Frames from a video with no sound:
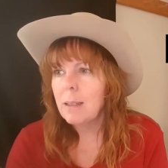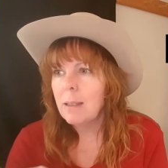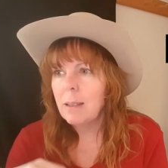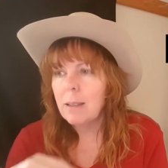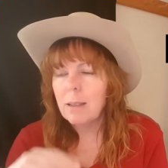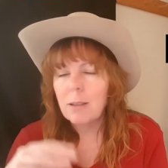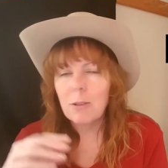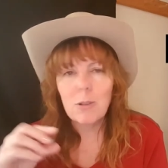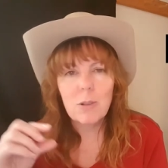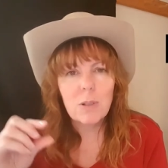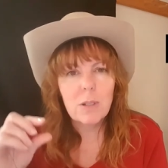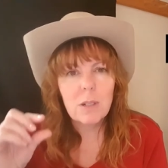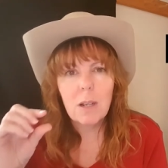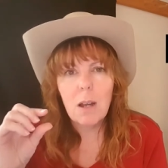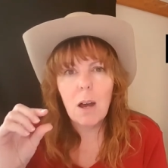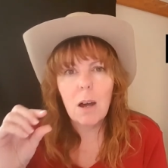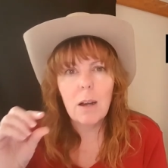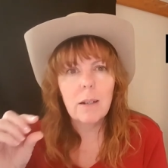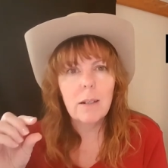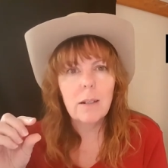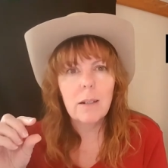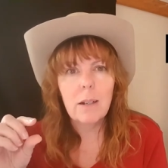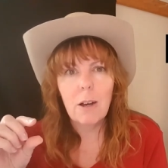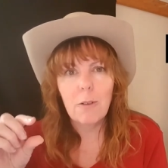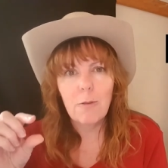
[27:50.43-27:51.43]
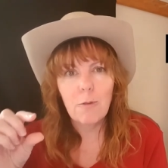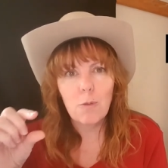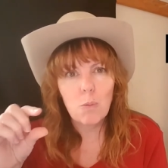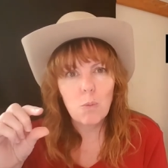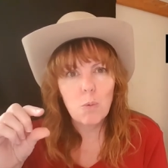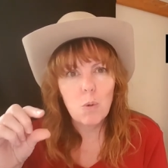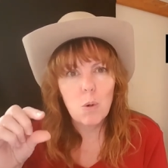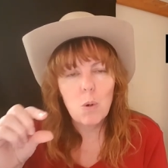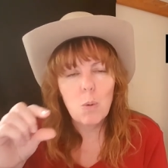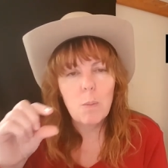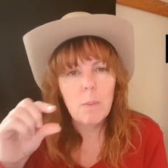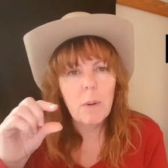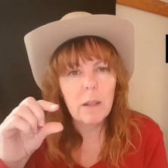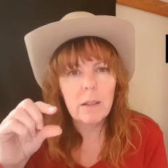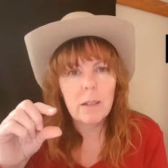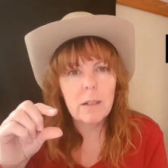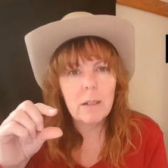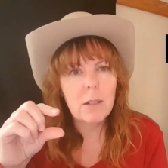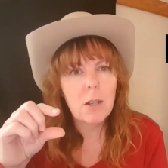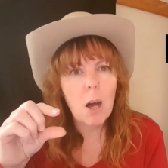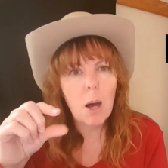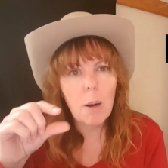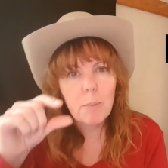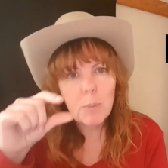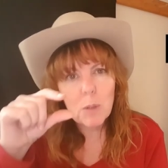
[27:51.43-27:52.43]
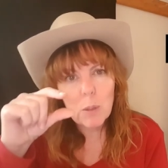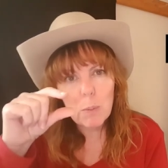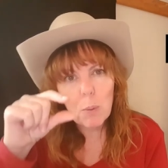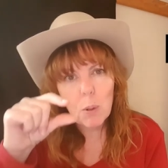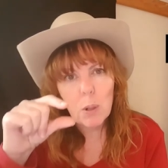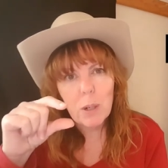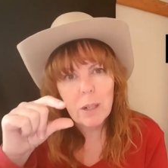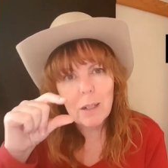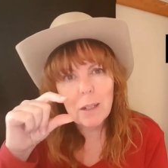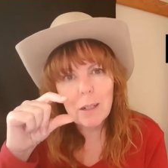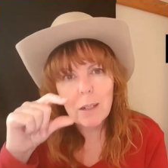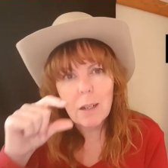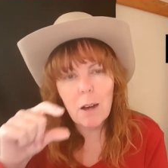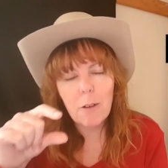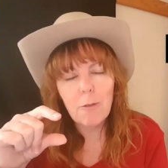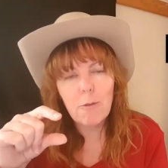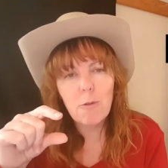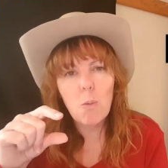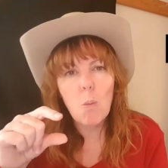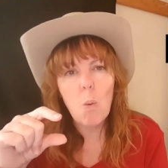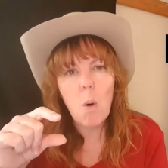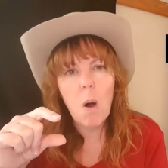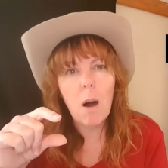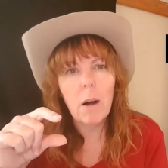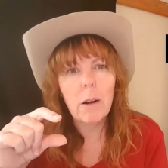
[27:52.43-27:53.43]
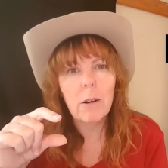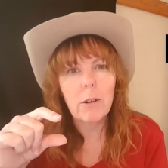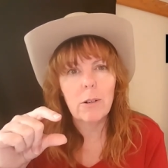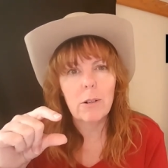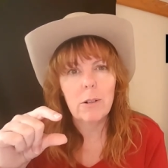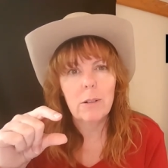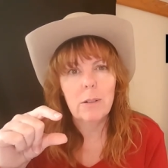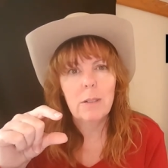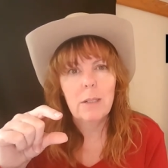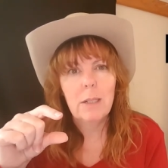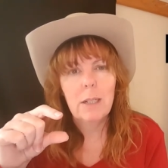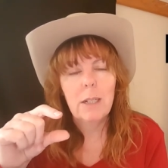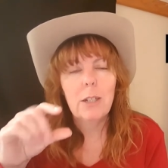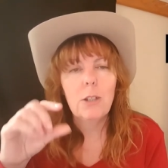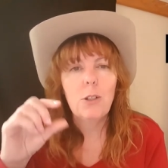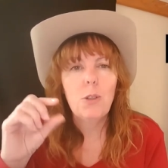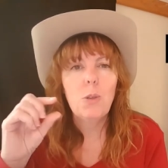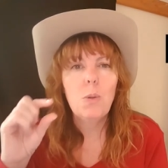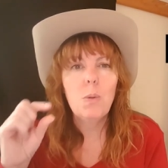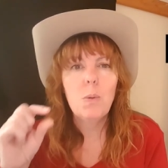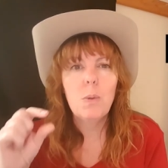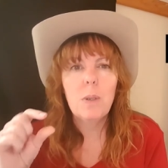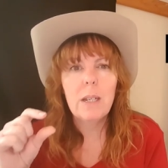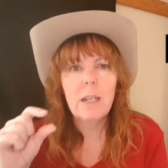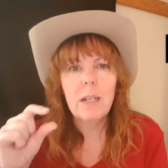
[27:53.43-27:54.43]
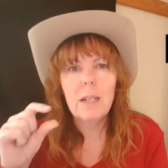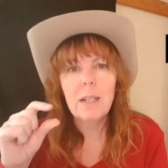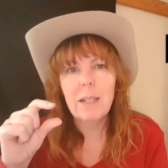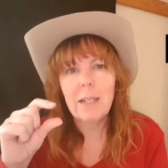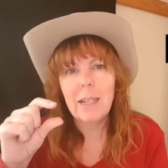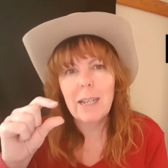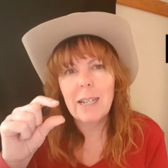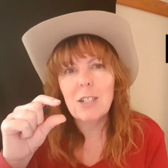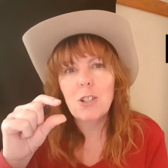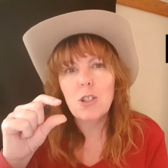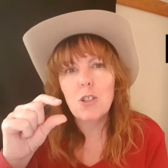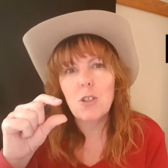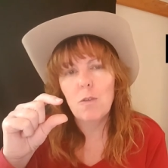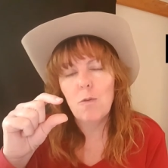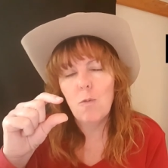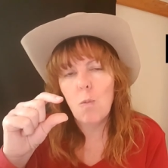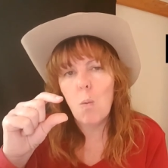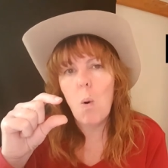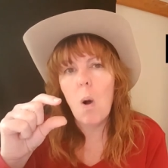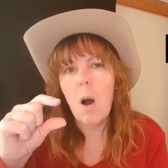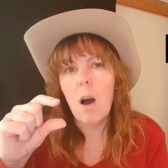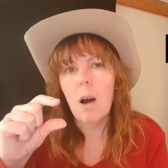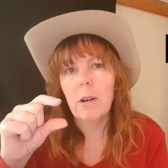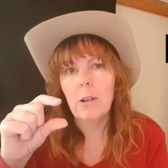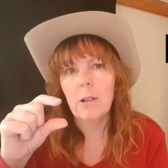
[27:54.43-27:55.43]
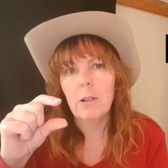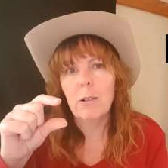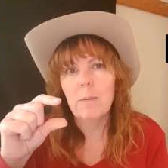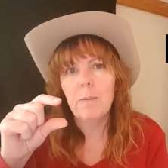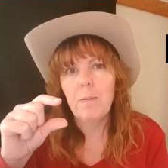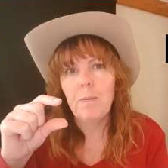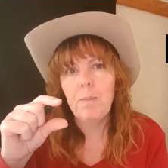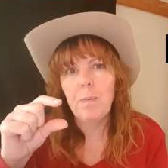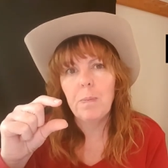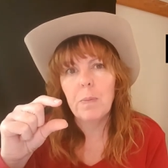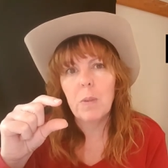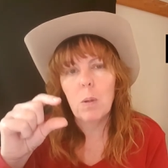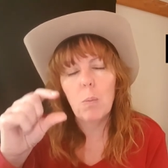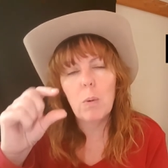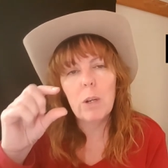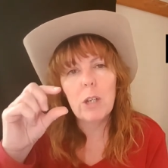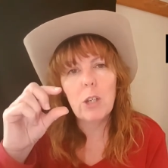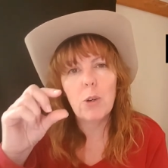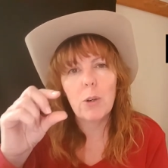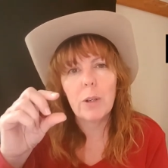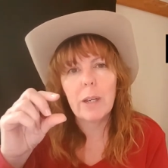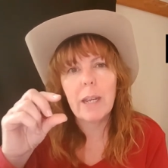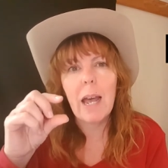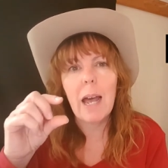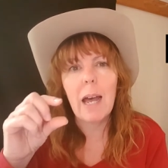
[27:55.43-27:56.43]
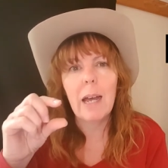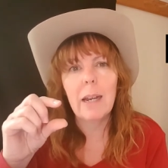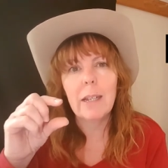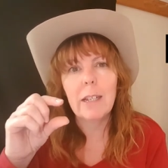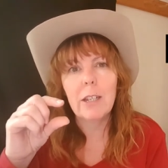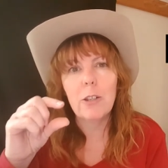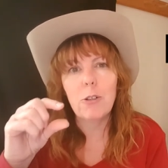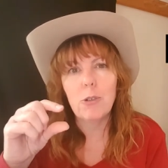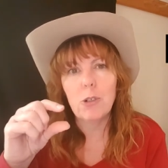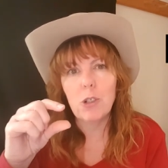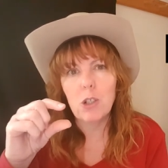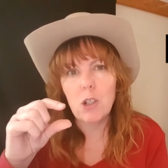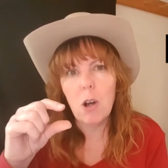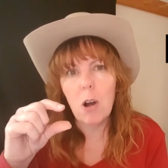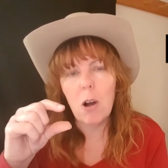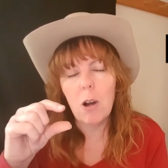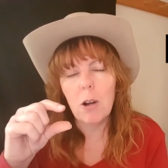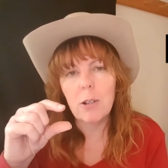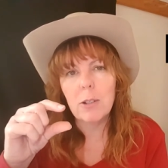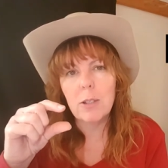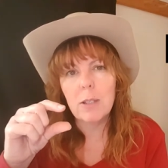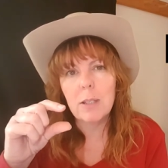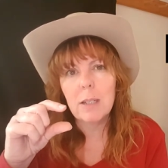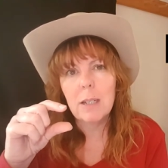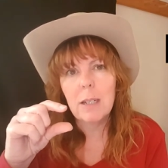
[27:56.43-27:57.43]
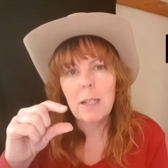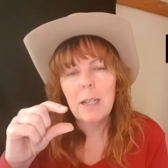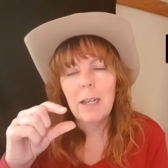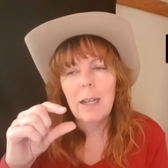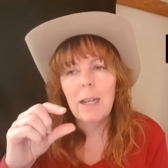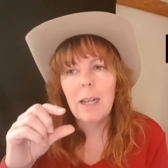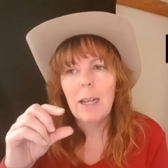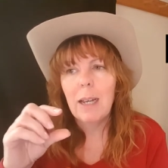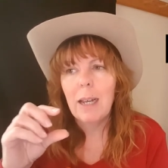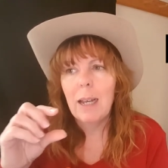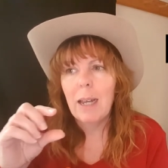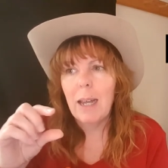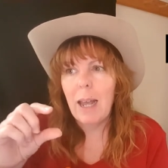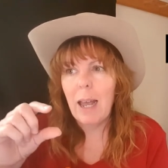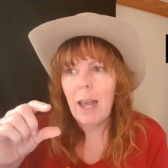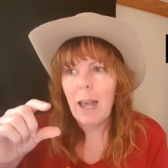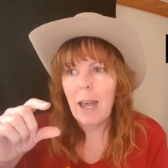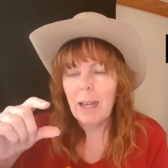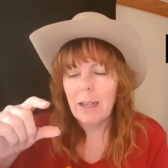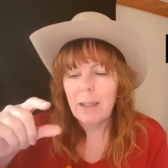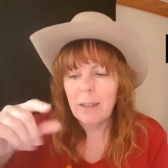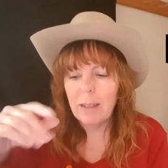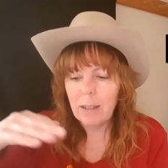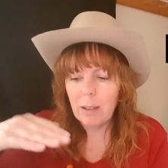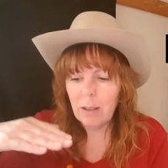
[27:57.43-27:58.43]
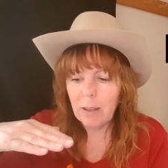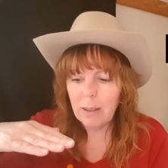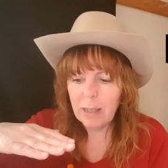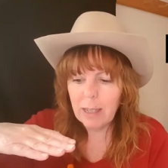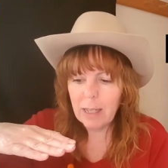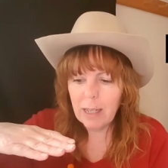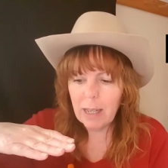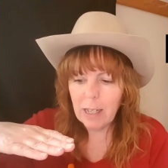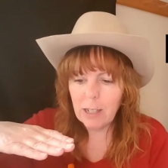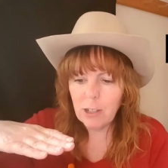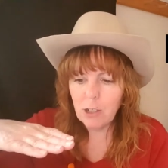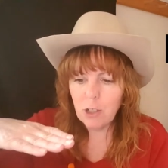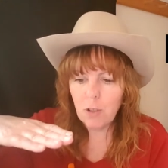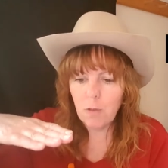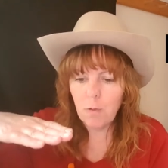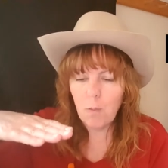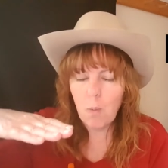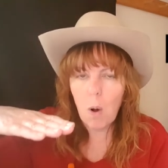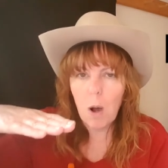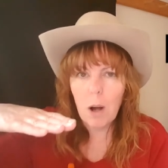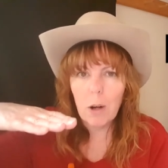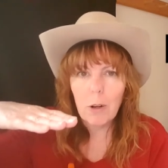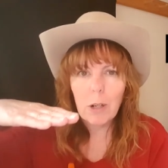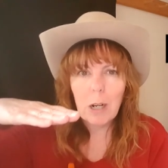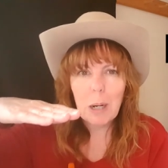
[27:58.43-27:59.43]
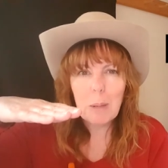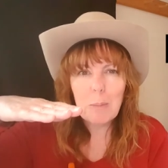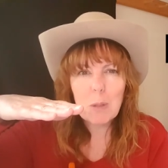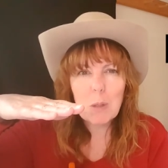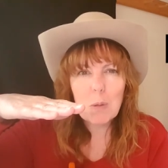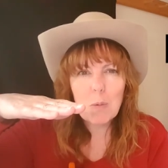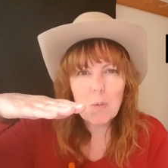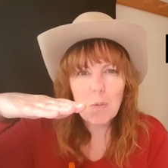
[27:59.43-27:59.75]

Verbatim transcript: there's not enough room on the top to put enough water. You need an inch of water when you're canning your jars, and the inch of water comes